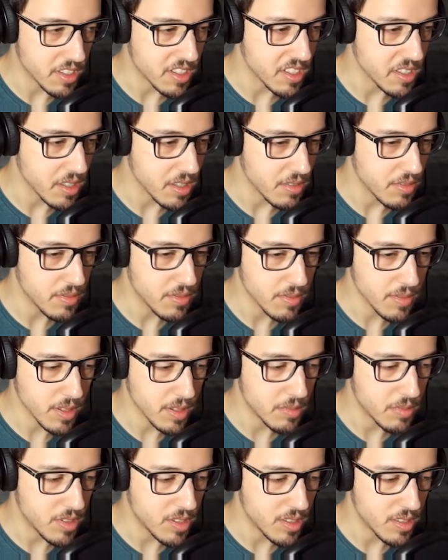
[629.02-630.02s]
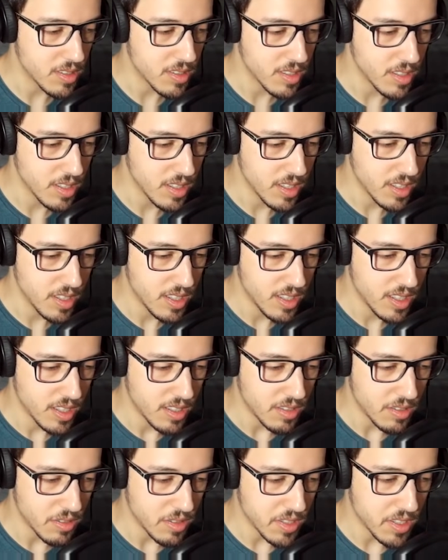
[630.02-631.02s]
stuff. Come on.
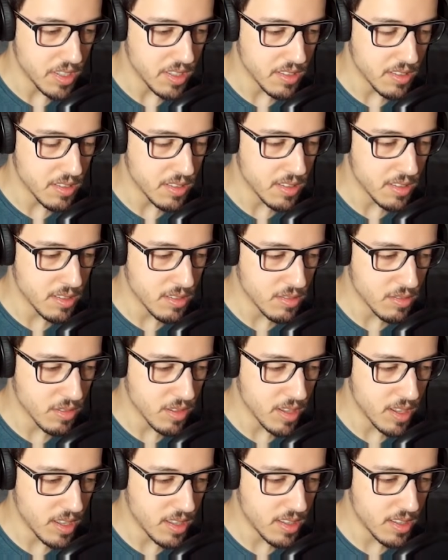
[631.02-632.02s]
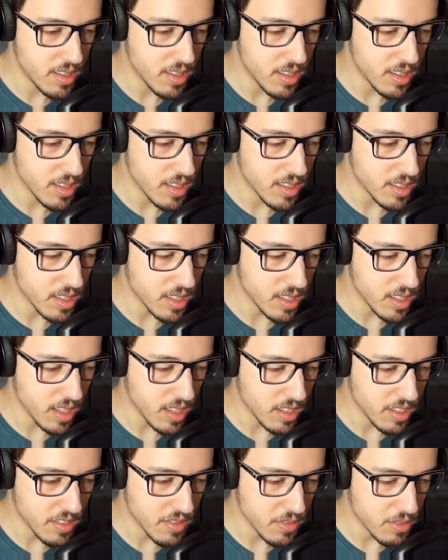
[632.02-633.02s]
You see the together, the
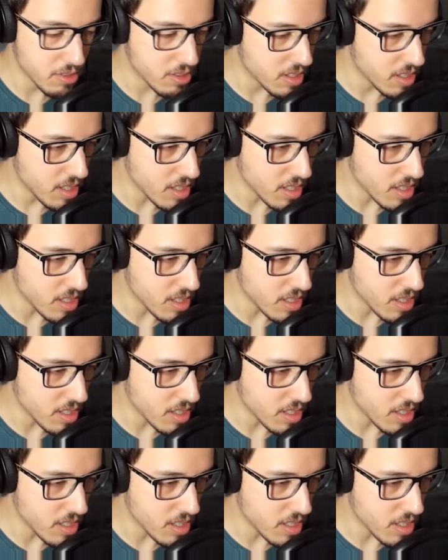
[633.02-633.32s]
thanks for the